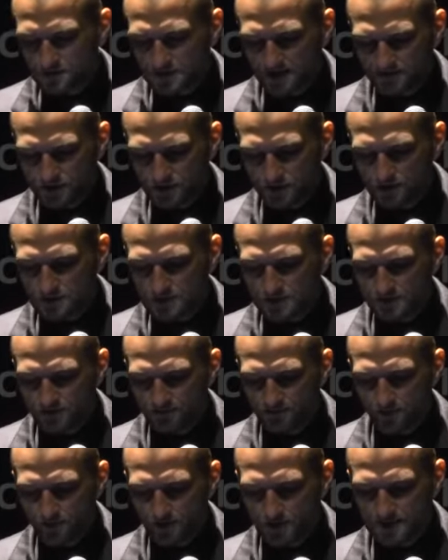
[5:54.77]
have chosen to
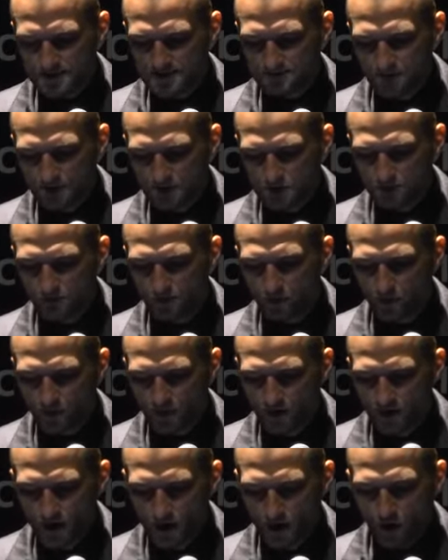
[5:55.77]
focus much more